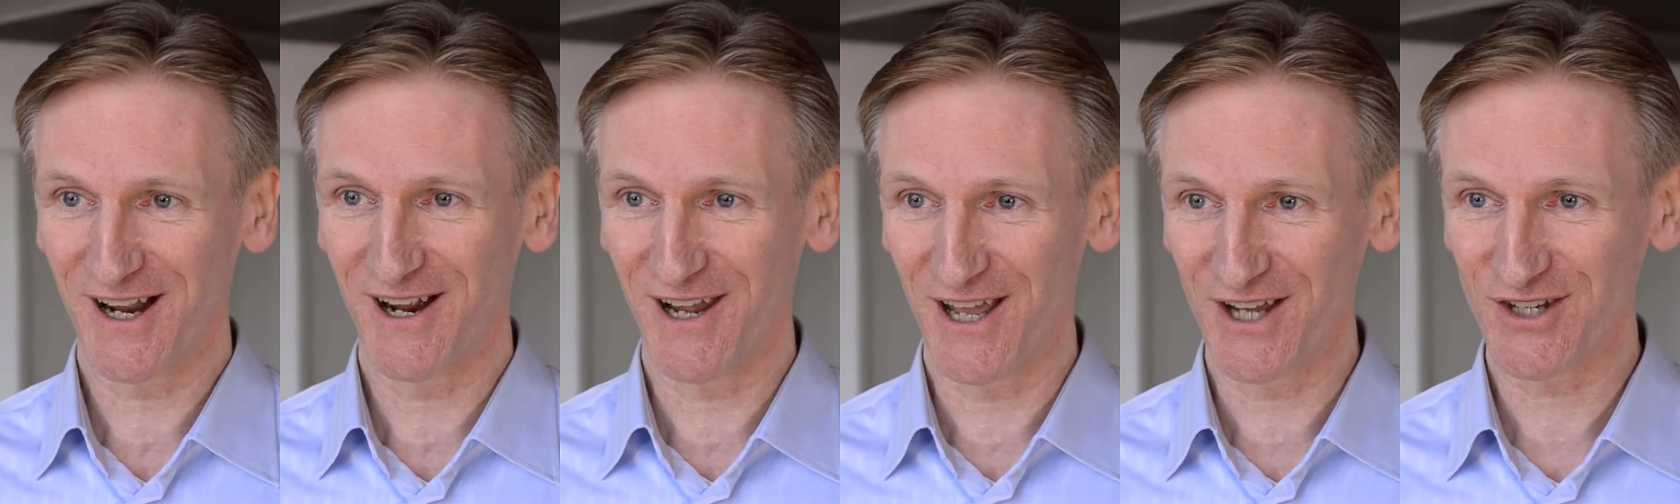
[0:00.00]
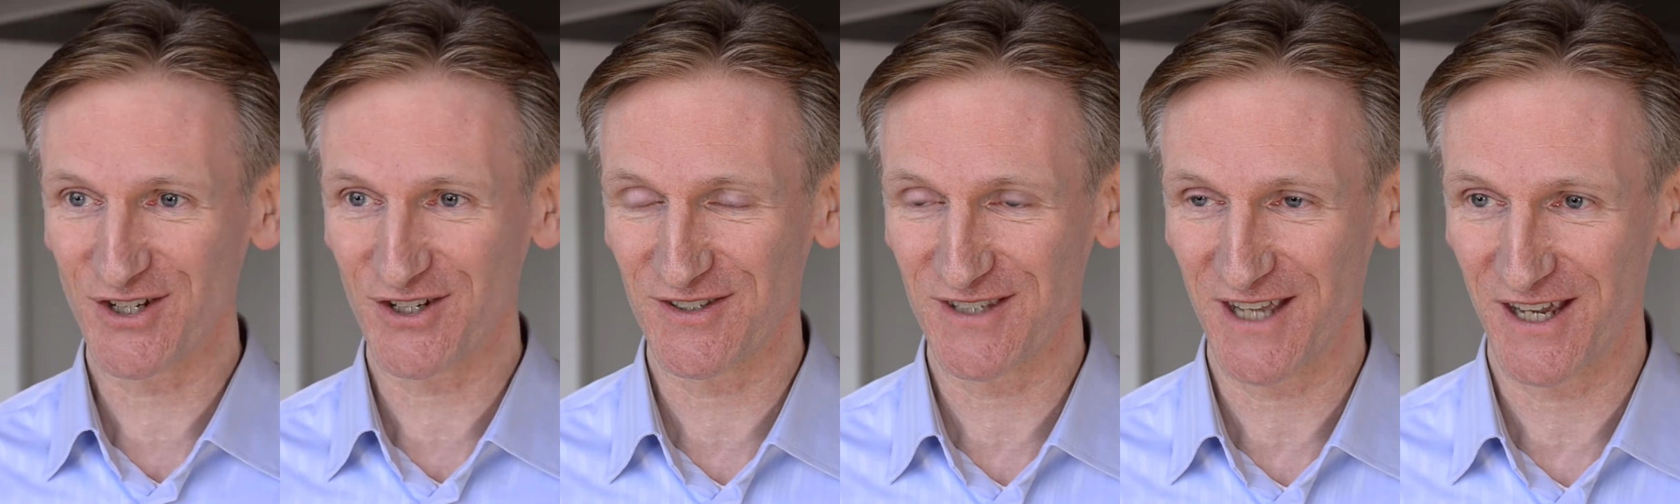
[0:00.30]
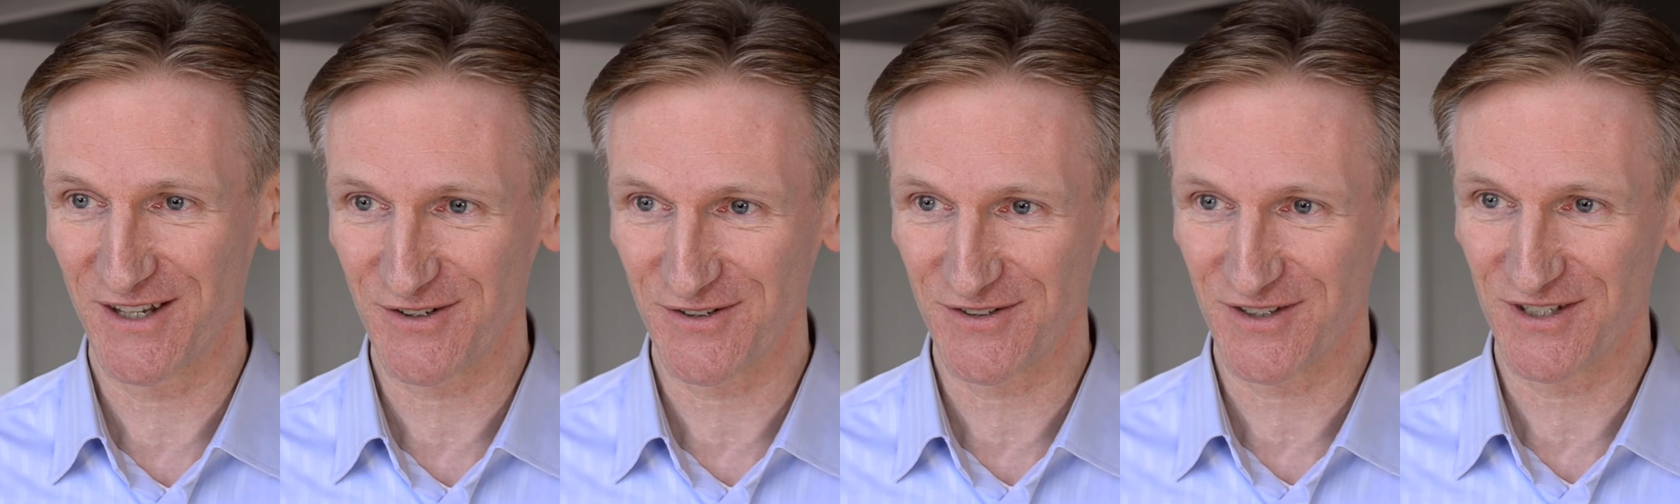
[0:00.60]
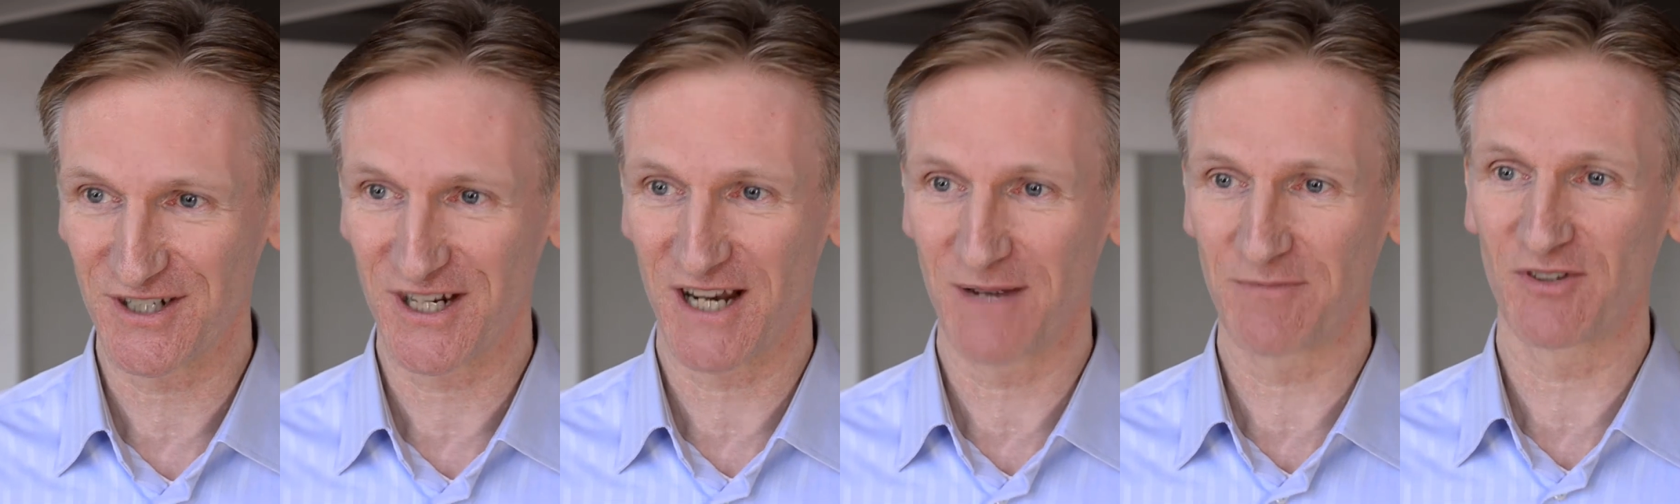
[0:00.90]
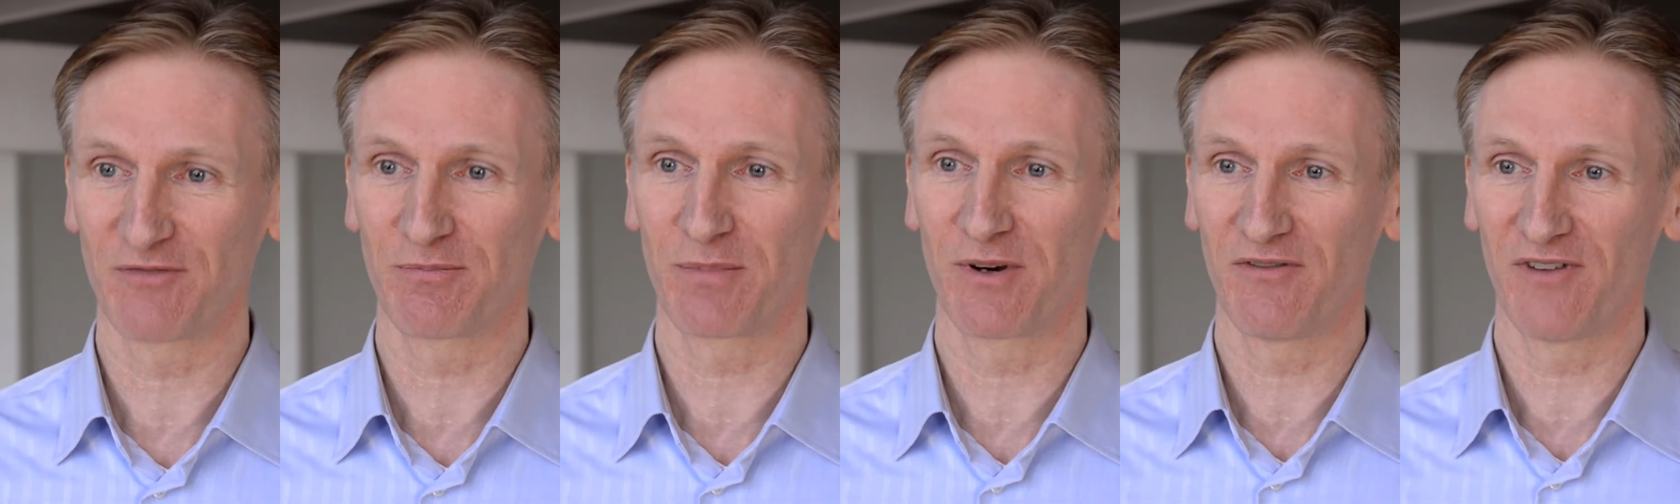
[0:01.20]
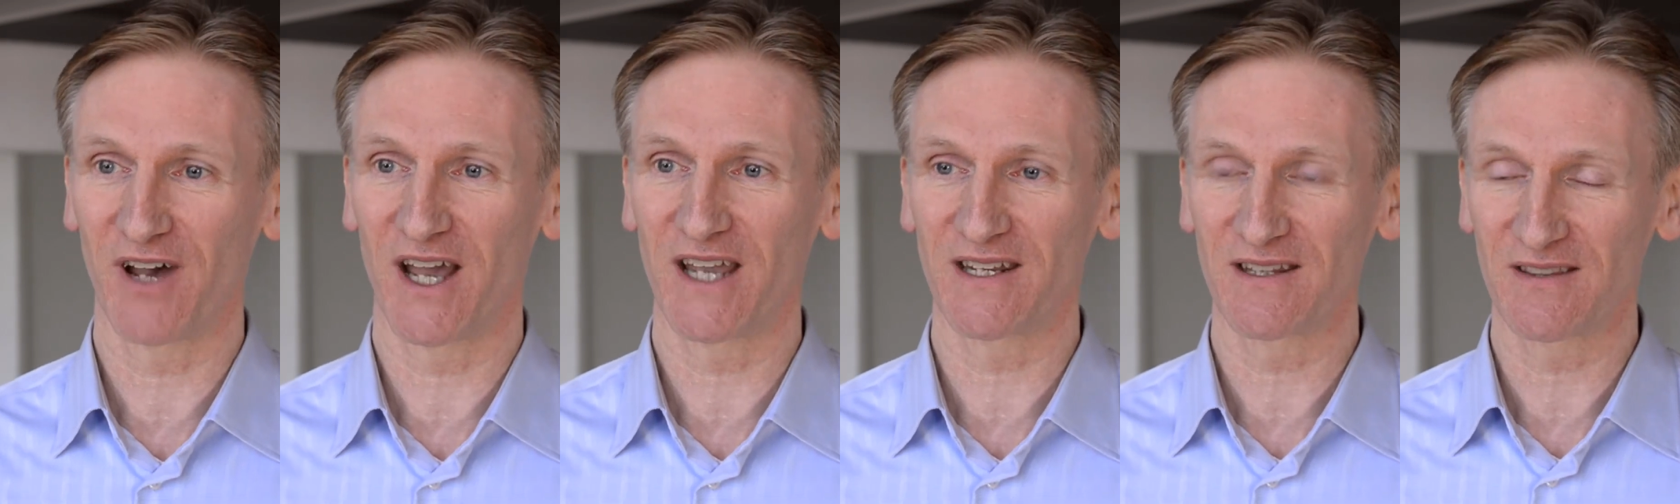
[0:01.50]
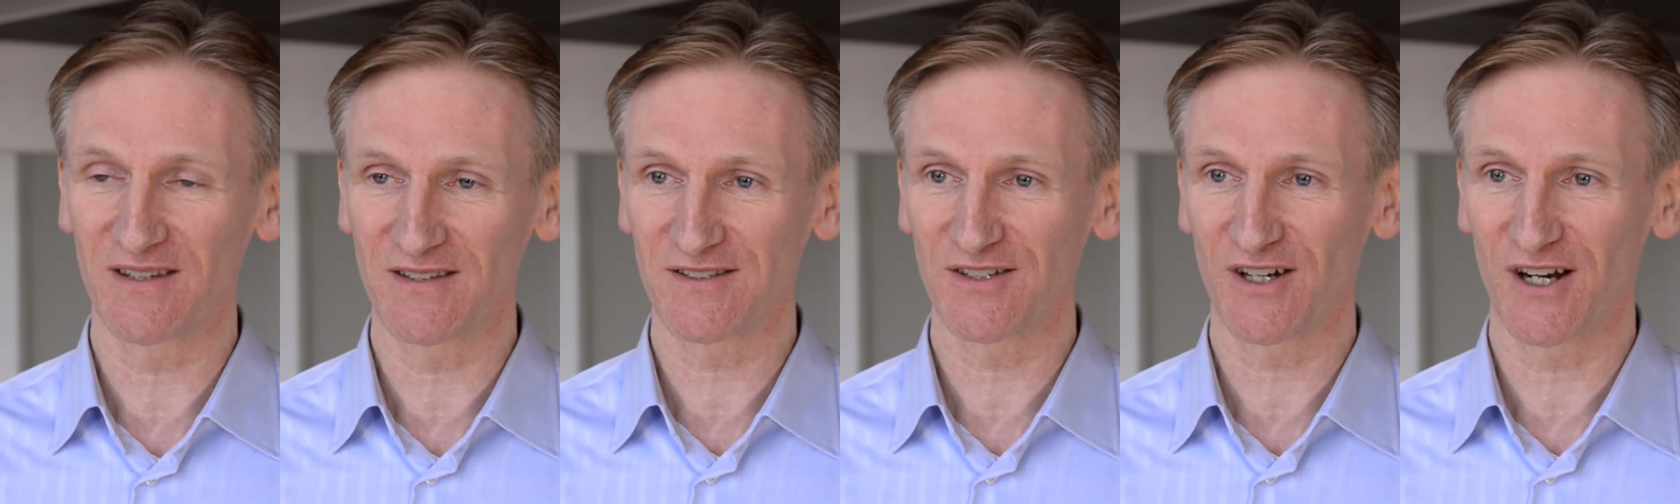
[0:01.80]
our leisure centres in terms of providing
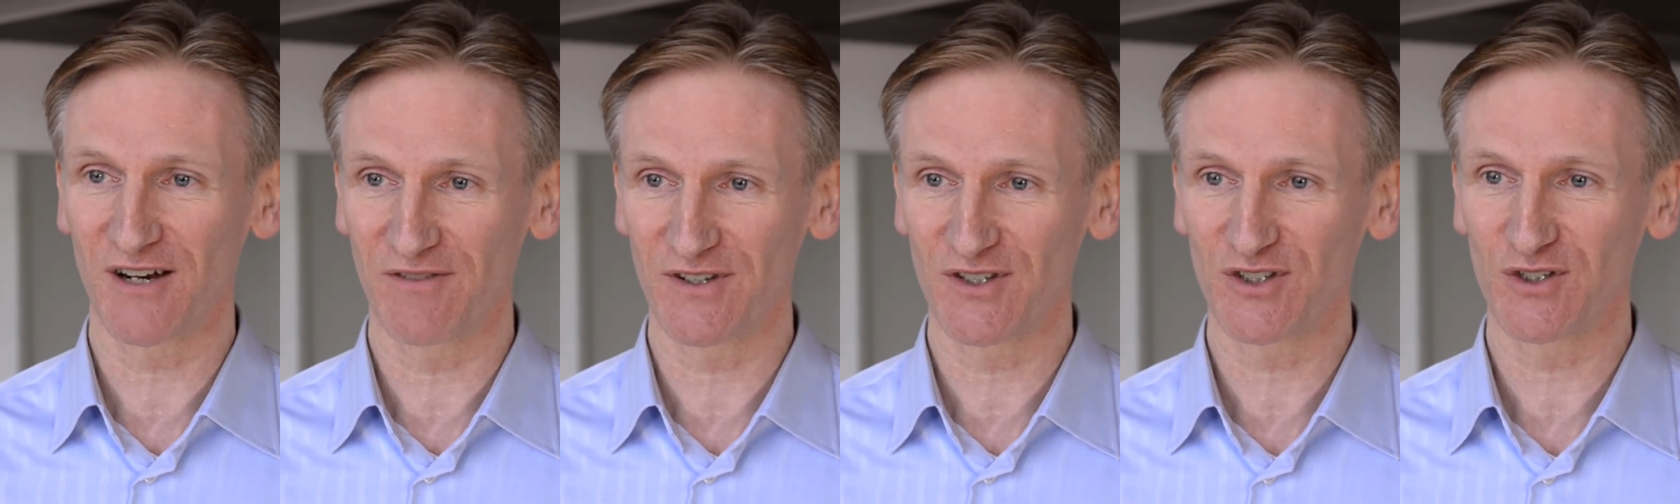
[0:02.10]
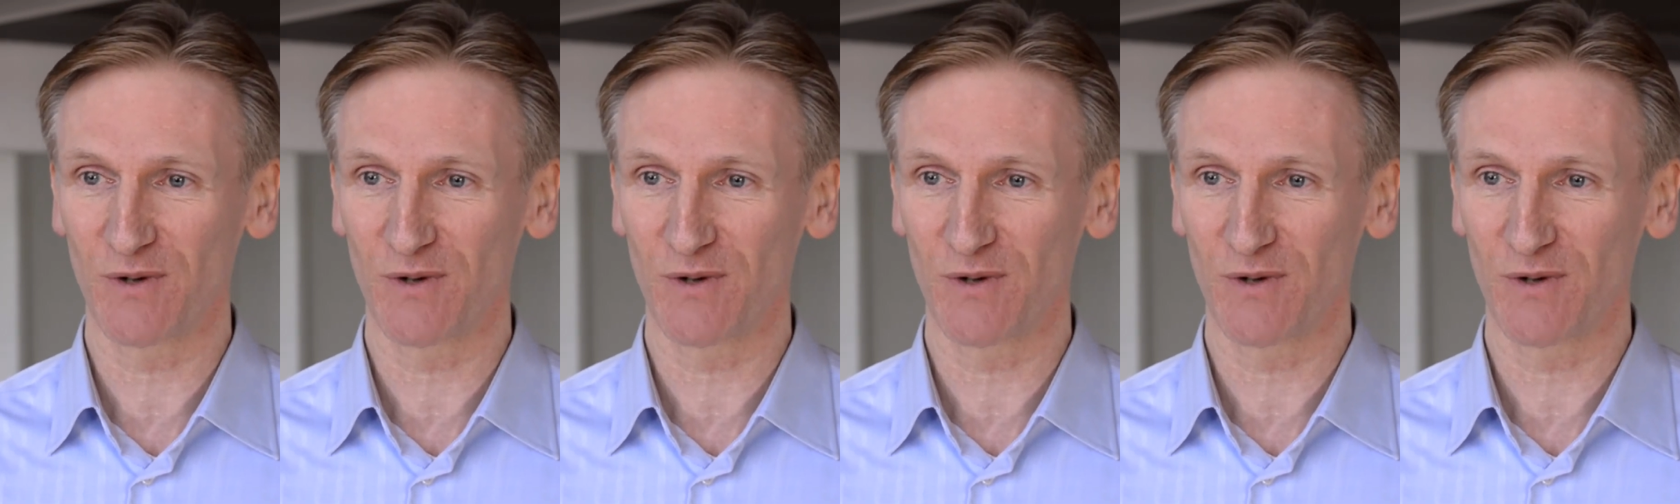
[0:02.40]
the service